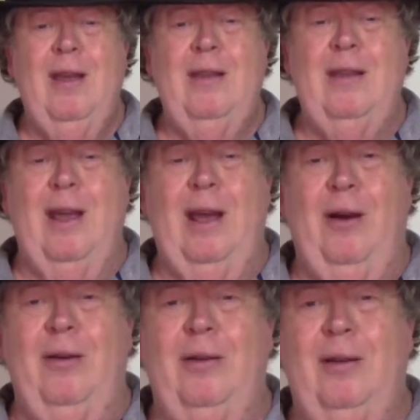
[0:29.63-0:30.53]

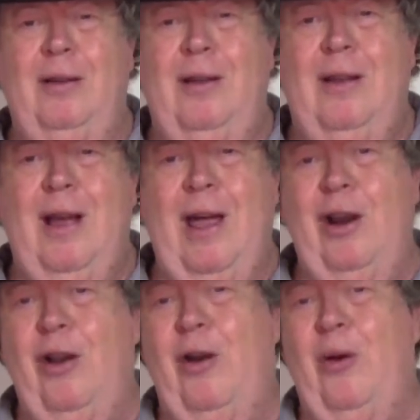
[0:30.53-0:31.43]
Now, I
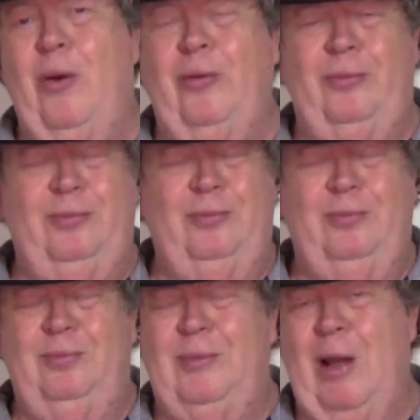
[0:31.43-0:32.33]
don't know,
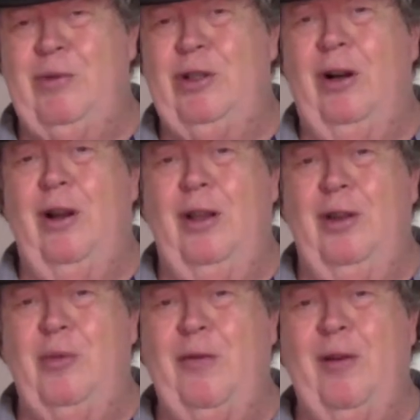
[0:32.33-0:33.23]
I'm sure all
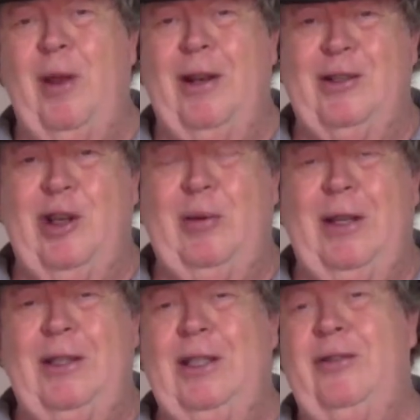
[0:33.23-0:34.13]
you movie makers know
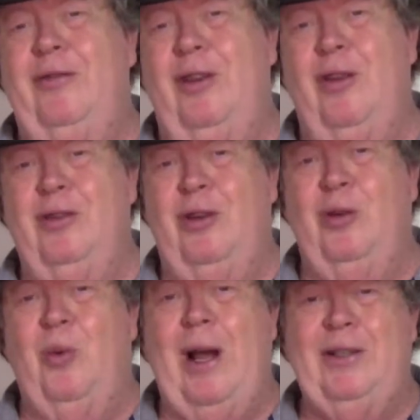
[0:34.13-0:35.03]
about this. For those of you
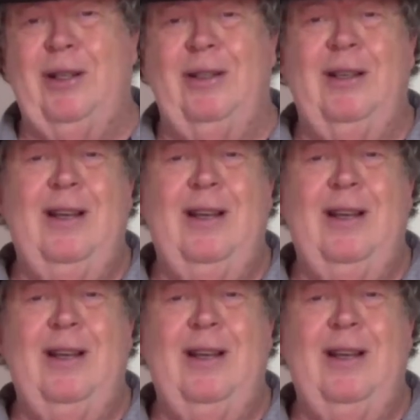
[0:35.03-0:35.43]
who watch it,